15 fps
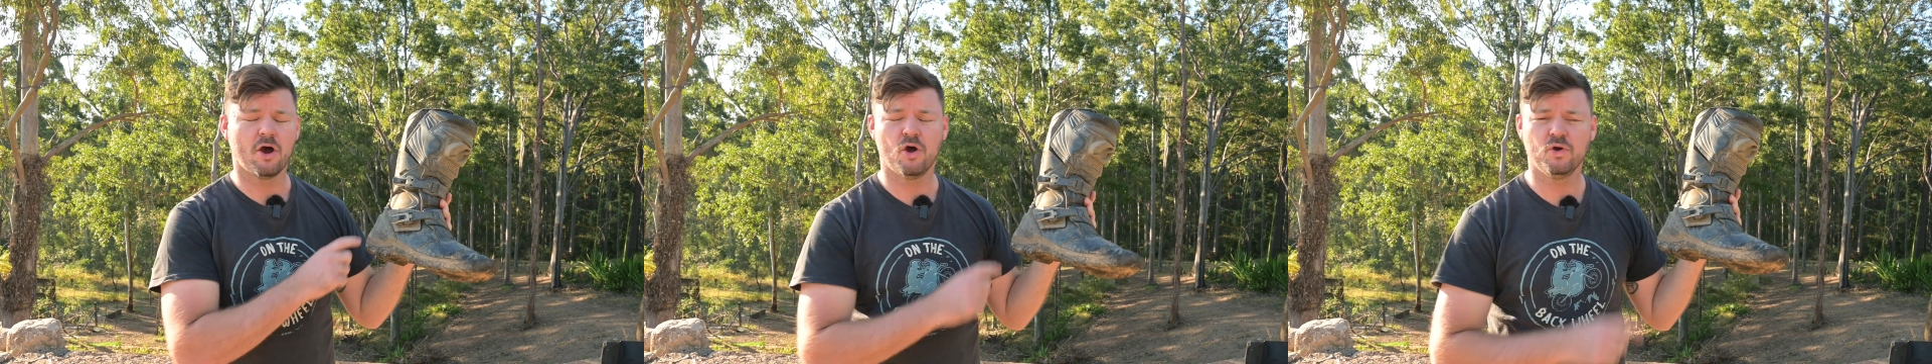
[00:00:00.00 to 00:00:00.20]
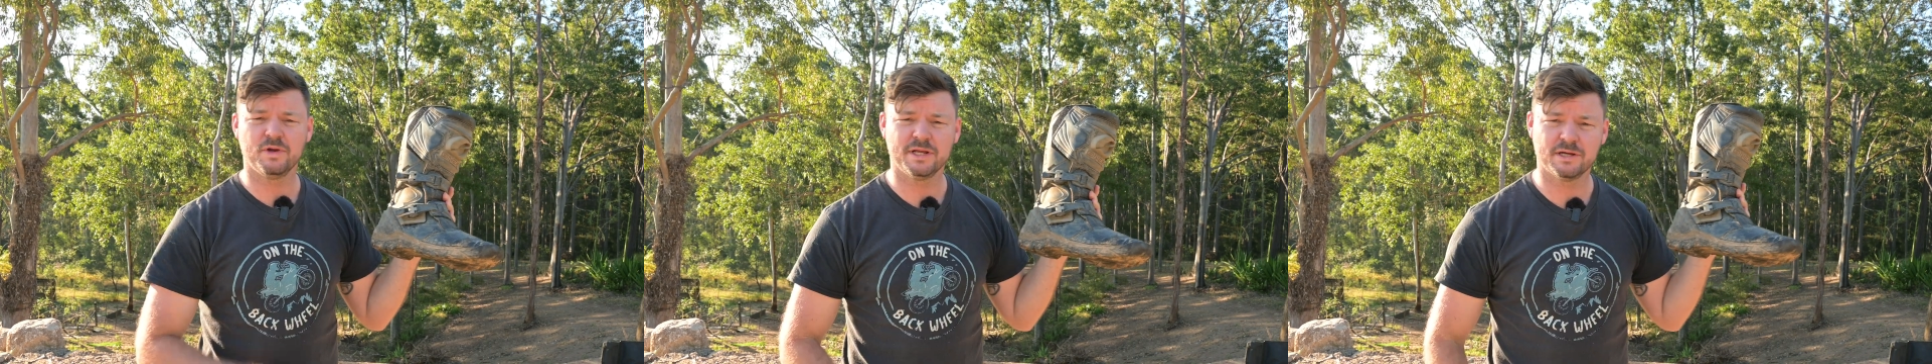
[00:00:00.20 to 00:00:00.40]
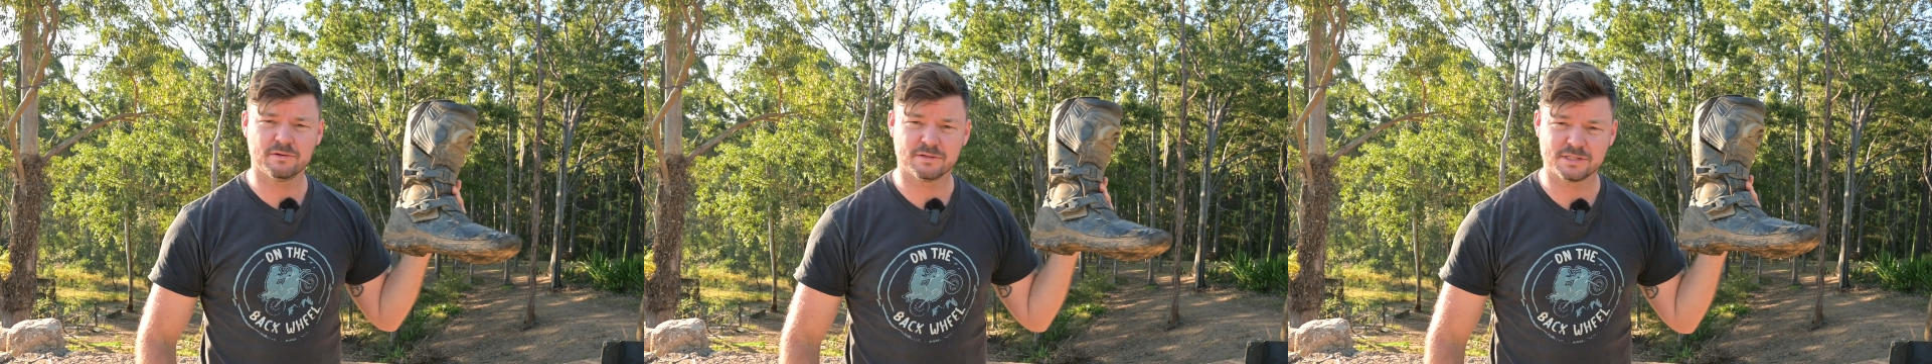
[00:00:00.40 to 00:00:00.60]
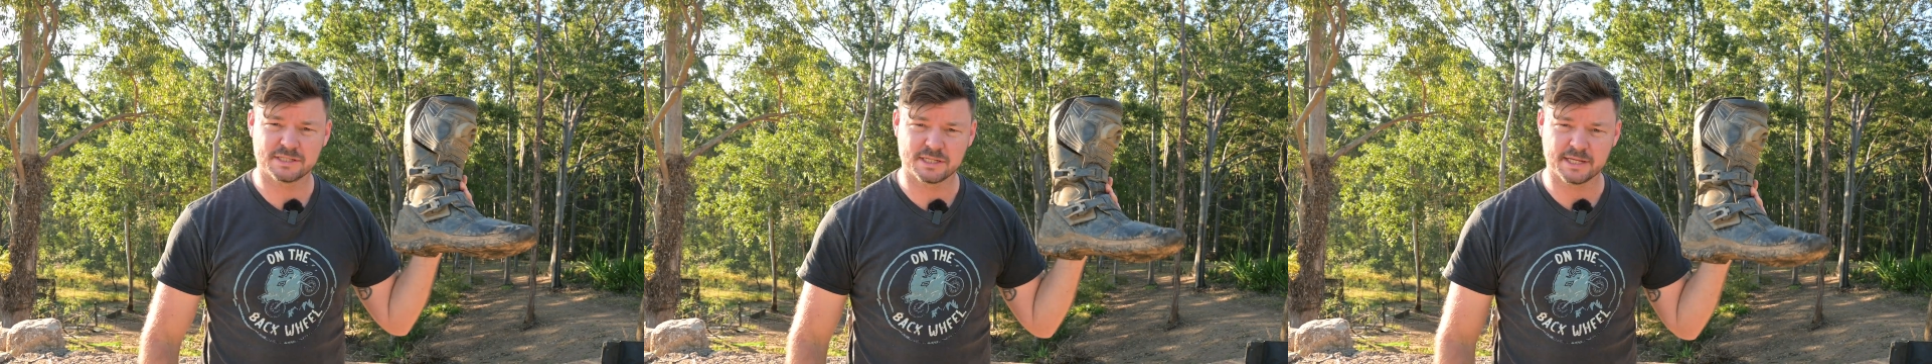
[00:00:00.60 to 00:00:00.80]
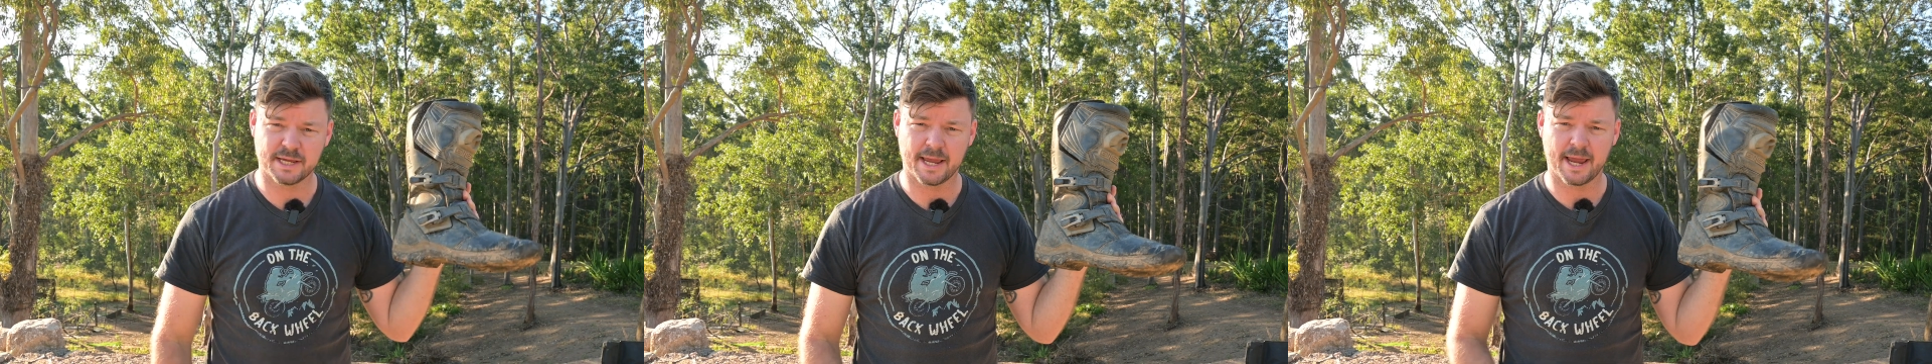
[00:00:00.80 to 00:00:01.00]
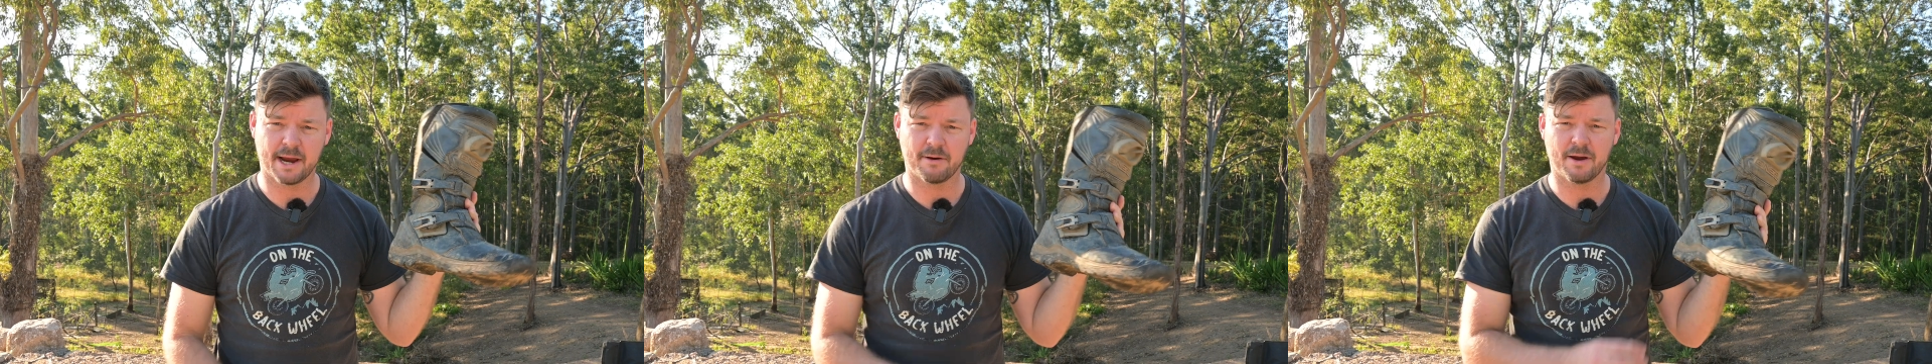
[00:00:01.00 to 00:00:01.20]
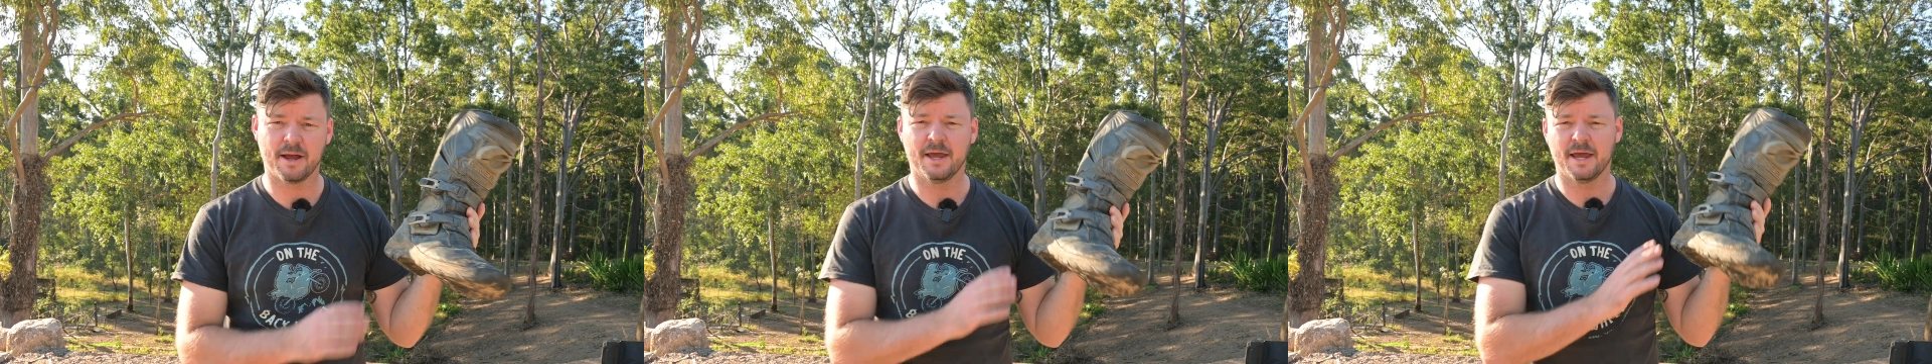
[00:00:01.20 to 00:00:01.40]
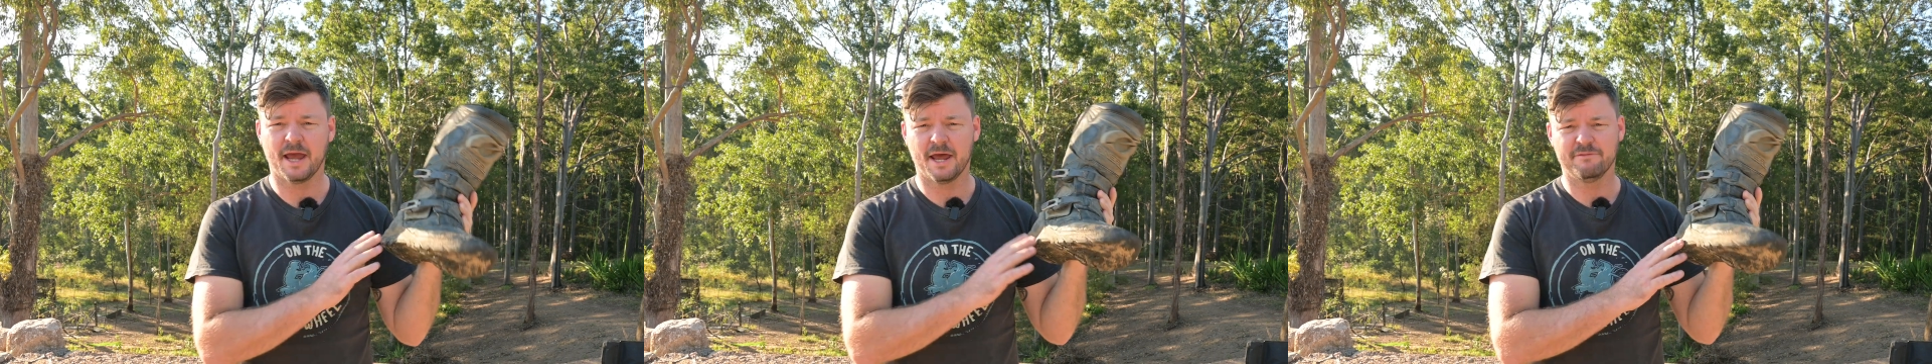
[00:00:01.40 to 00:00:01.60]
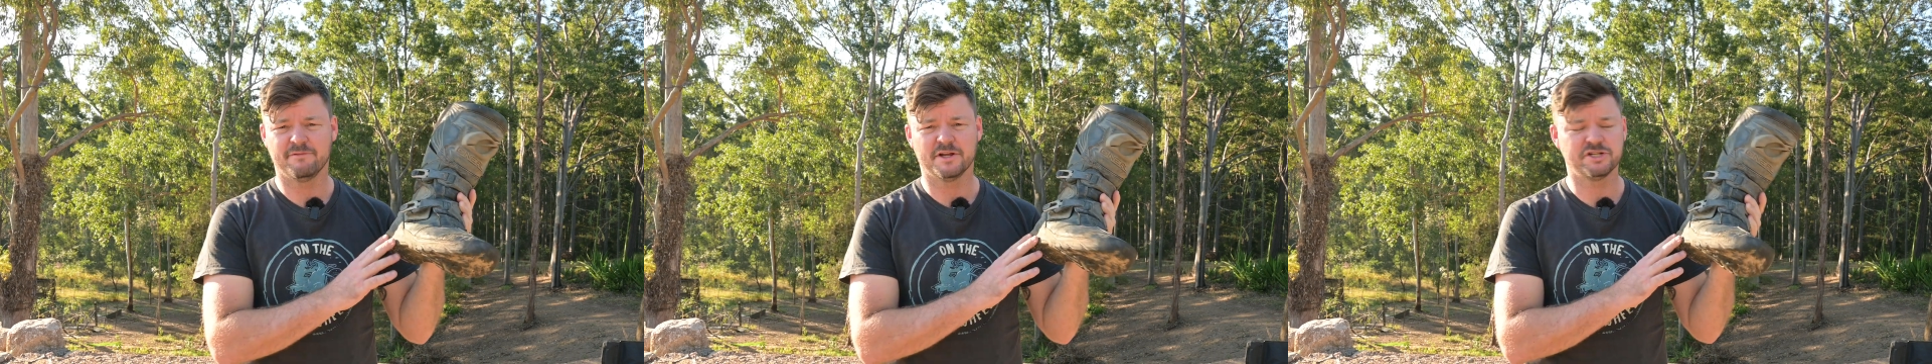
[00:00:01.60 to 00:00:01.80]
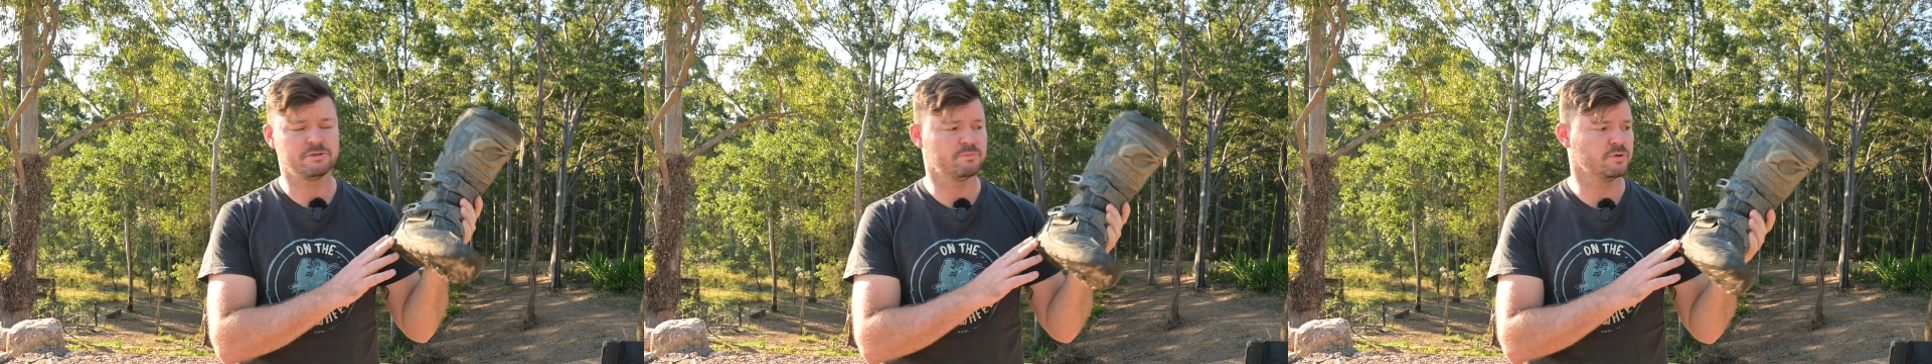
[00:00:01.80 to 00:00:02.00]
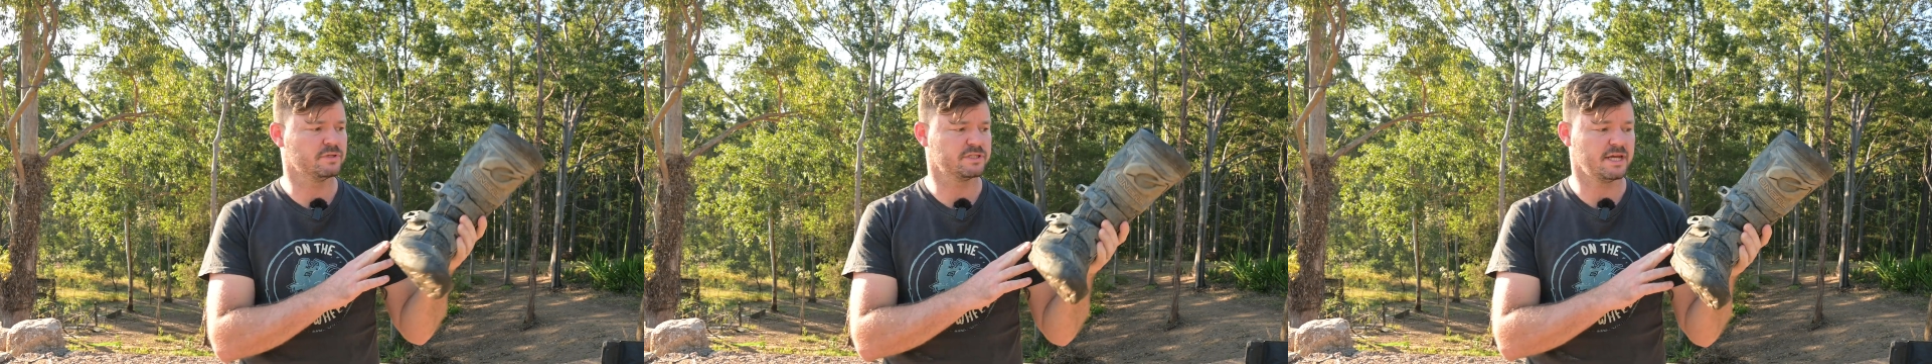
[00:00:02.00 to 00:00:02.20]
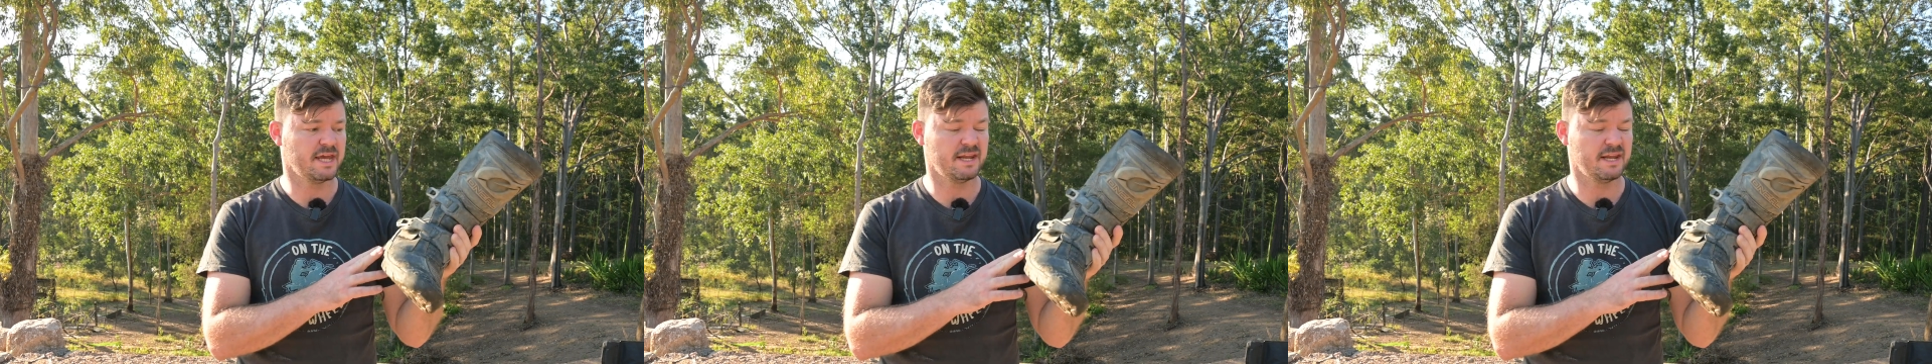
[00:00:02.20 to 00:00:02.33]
O'Neill Sierra adventure boots,